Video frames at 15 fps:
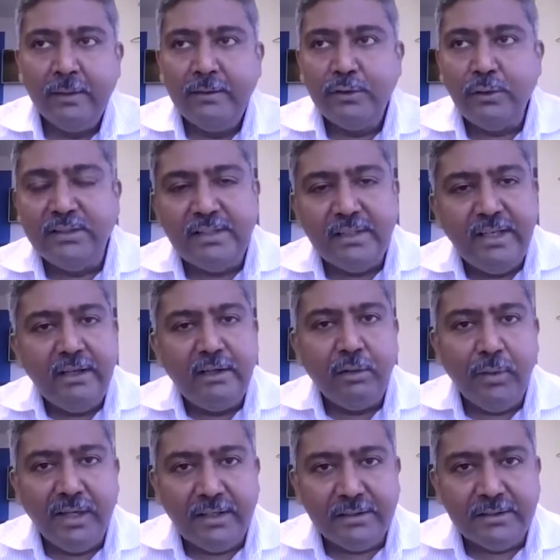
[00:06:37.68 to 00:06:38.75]
So it's an
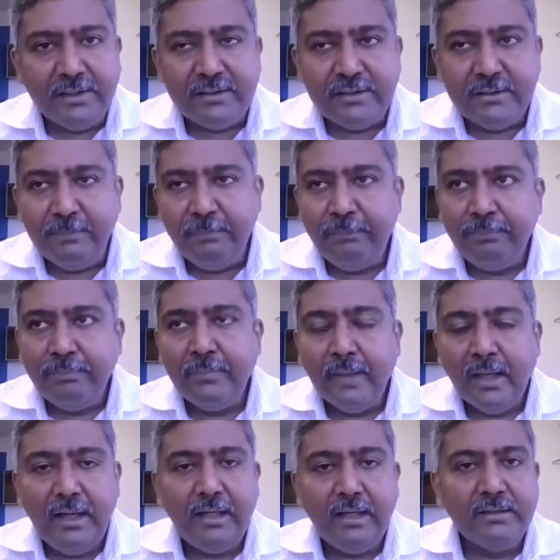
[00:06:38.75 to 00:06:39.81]
integrated system.
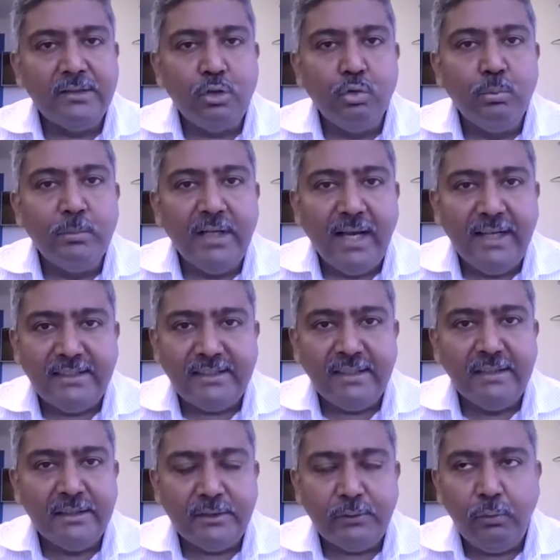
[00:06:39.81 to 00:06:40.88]
It is humanized
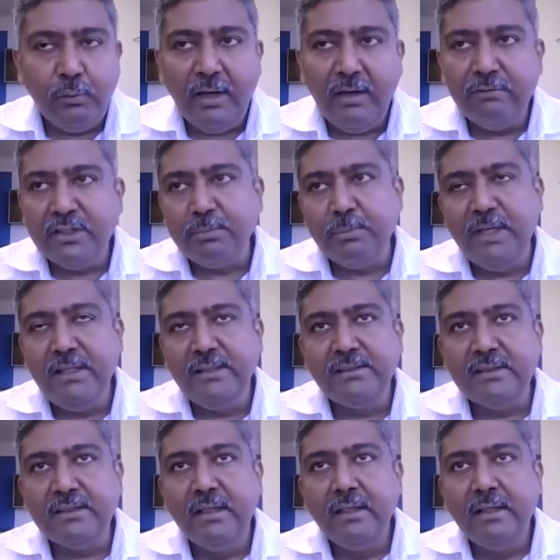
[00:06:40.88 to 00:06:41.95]
in its way, which
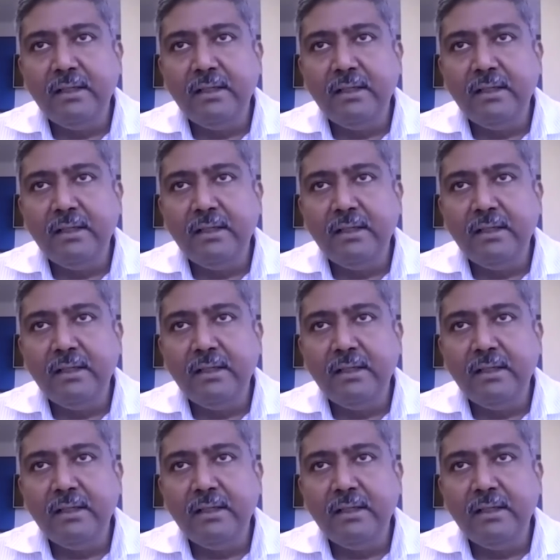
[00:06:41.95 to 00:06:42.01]
means